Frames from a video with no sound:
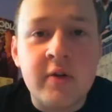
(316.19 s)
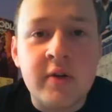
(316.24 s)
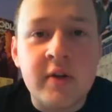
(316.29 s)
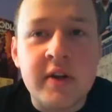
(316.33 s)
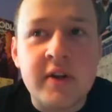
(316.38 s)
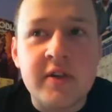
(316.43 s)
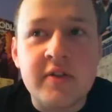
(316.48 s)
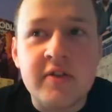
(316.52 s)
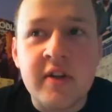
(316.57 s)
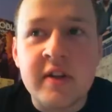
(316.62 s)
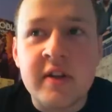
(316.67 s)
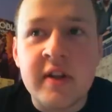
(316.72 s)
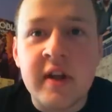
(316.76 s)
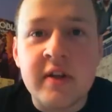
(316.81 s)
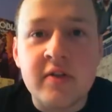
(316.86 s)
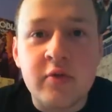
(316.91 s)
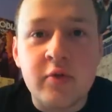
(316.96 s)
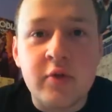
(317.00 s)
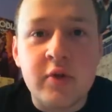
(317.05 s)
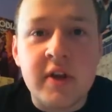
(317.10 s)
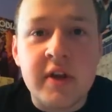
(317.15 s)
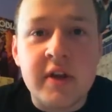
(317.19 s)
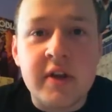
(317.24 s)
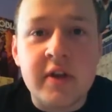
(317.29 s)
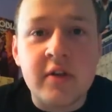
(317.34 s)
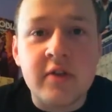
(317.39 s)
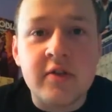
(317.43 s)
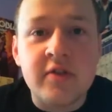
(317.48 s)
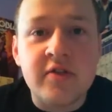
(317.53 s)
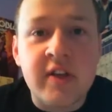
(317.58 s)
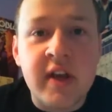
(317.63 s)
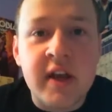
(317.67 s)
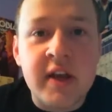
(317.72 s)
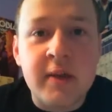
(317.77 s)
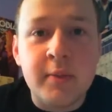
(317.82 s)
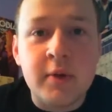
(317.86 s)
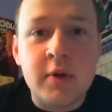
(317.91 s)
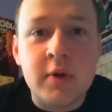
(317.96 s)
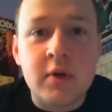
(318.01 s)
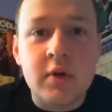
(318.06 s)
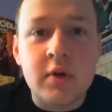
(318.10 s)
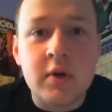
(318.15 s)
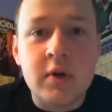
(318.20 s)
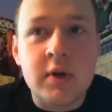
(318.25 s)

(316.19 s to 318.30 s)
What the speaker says: And he said, "That's a ridiculous statement."